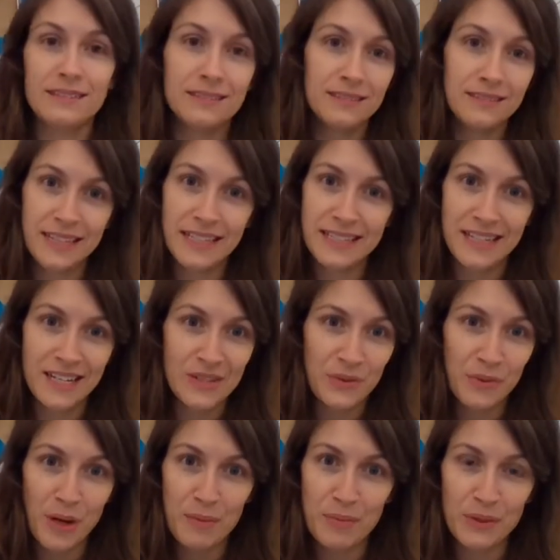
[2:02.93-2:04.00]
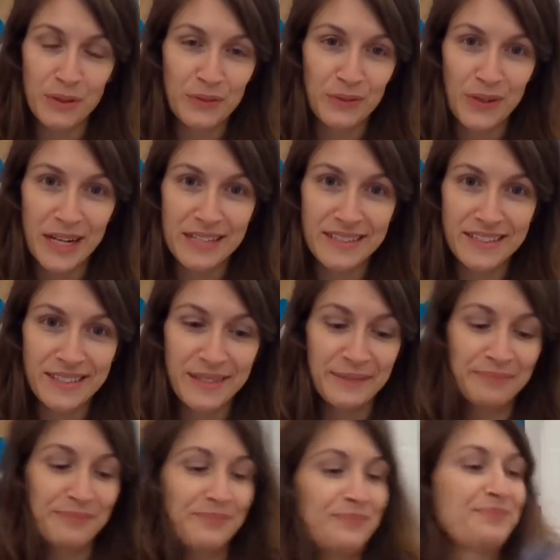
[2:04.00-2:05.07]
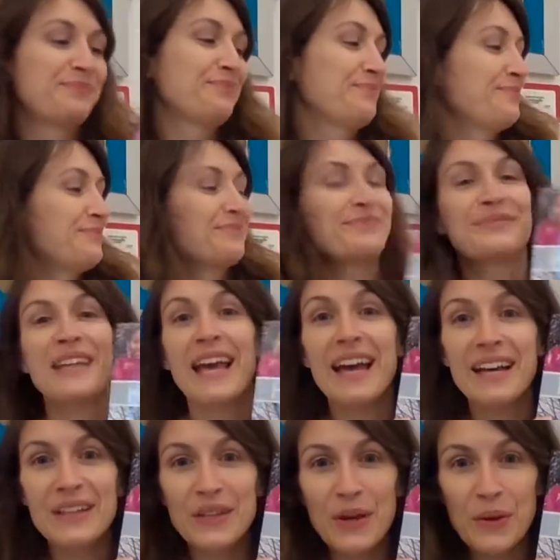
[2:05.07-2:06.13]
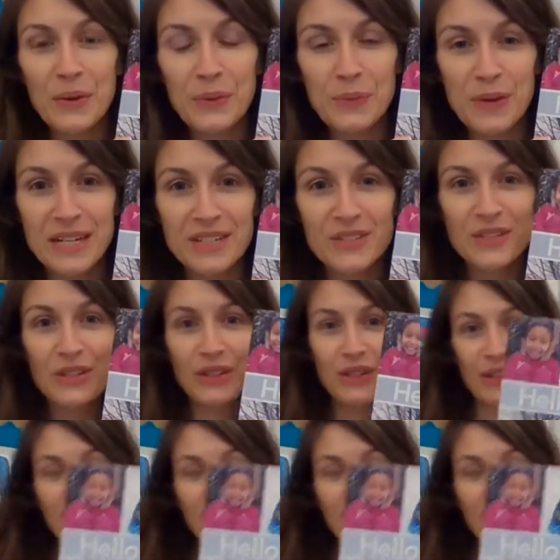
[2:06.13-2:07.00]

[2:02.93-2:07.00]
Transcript: let's get to our book, friends. Hello, Winter.